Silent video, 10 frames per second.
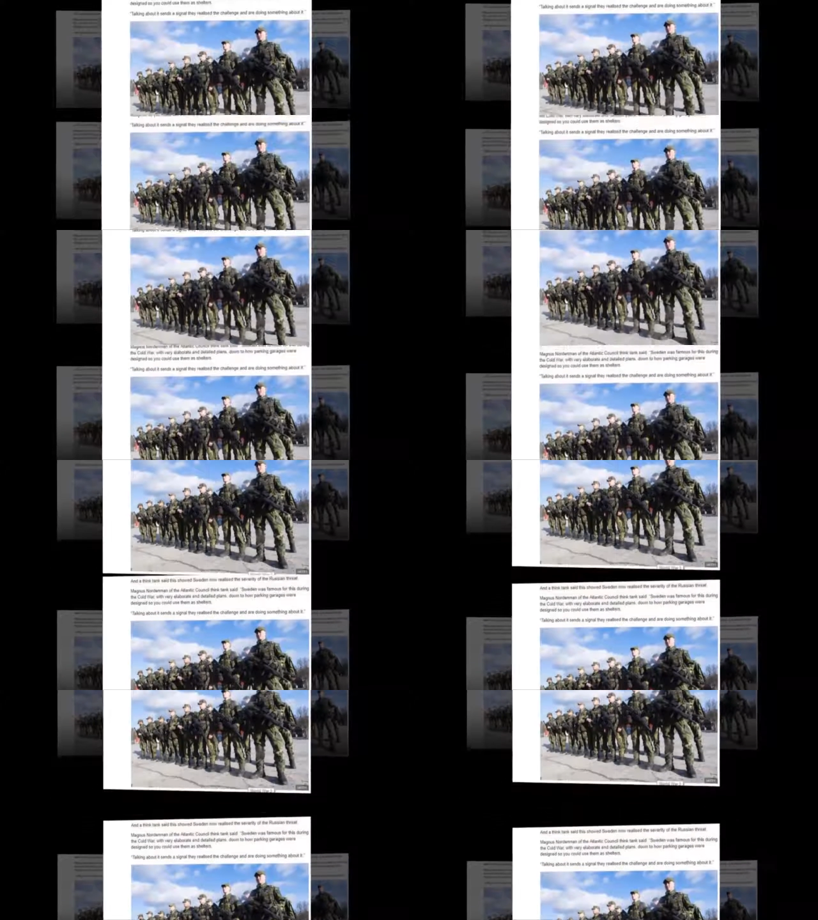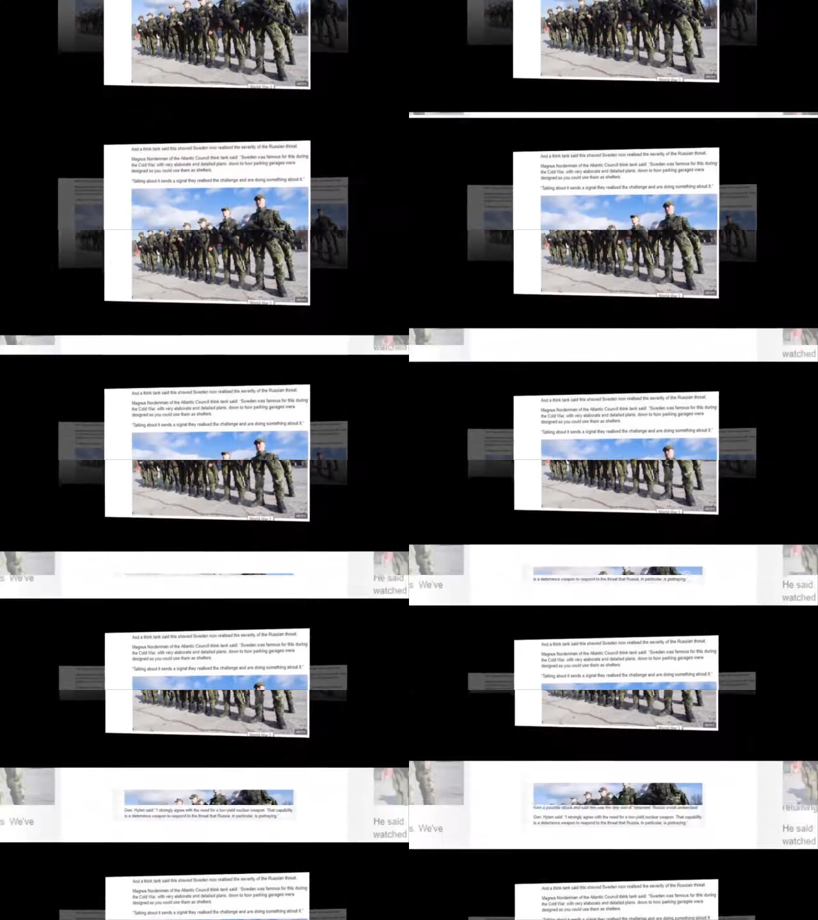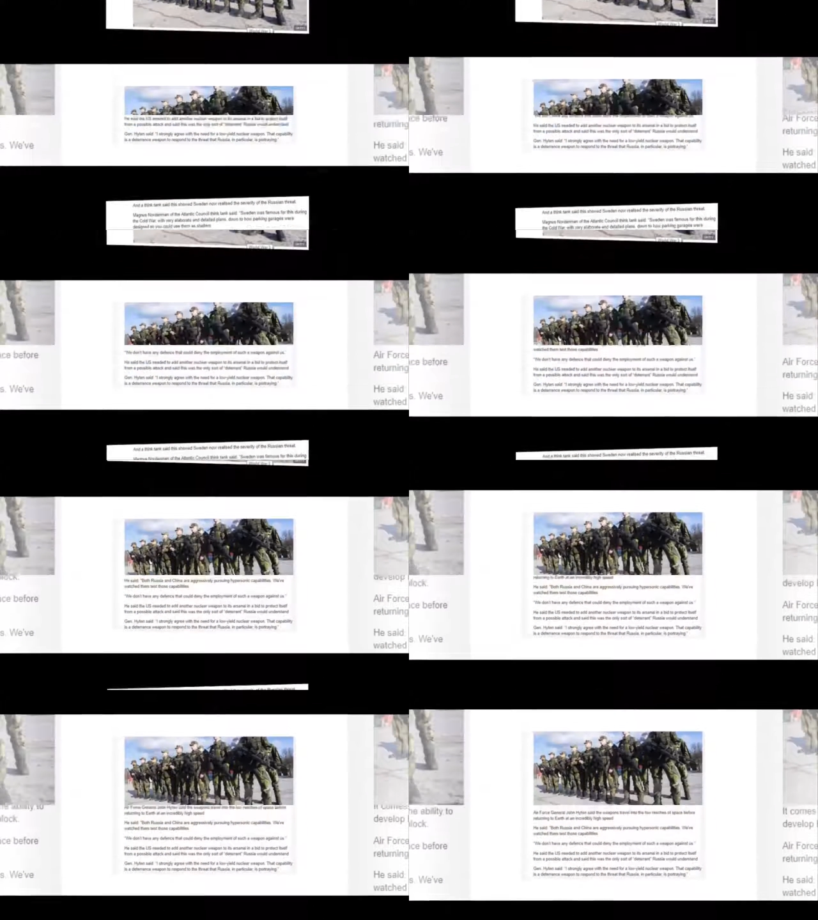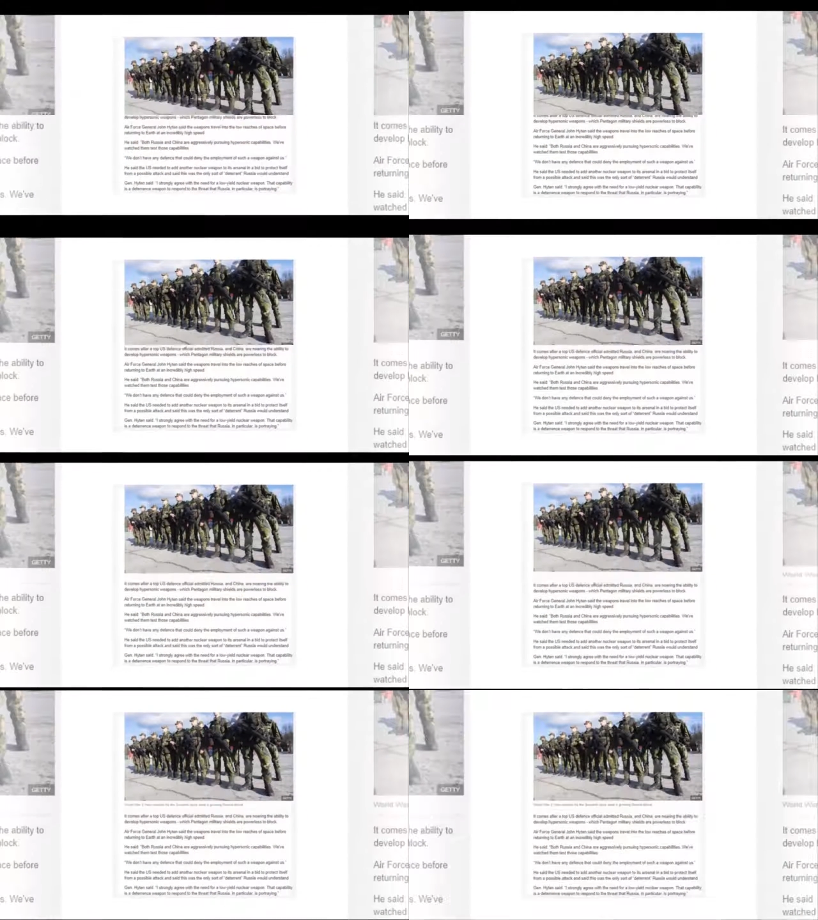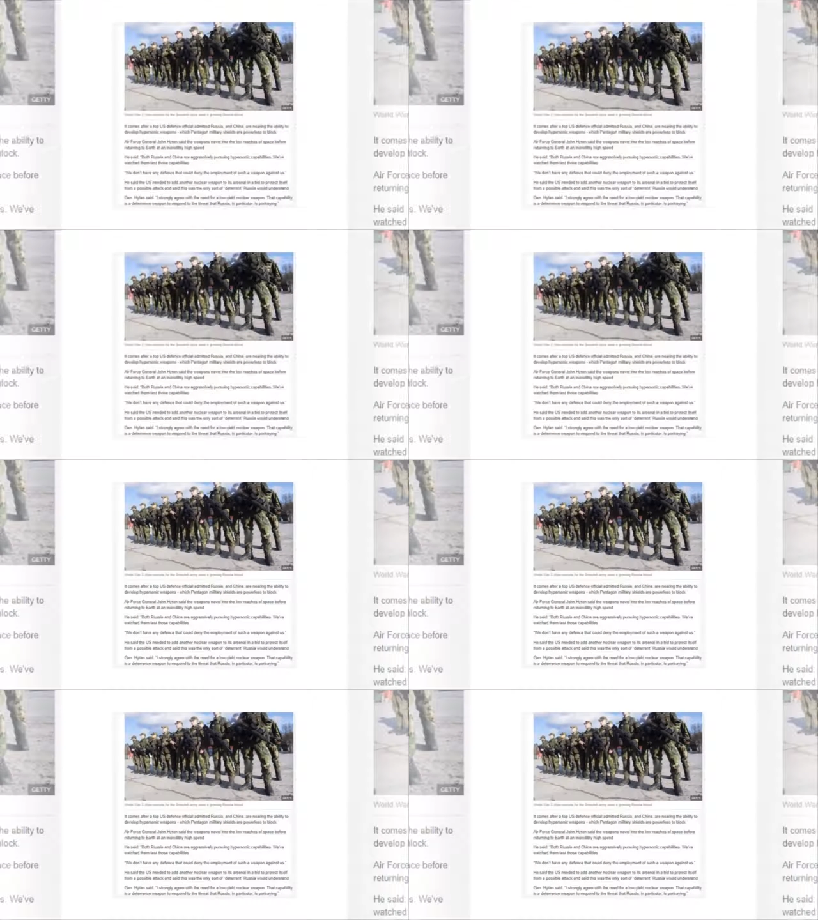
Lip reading: Nobody's mouth can be seen.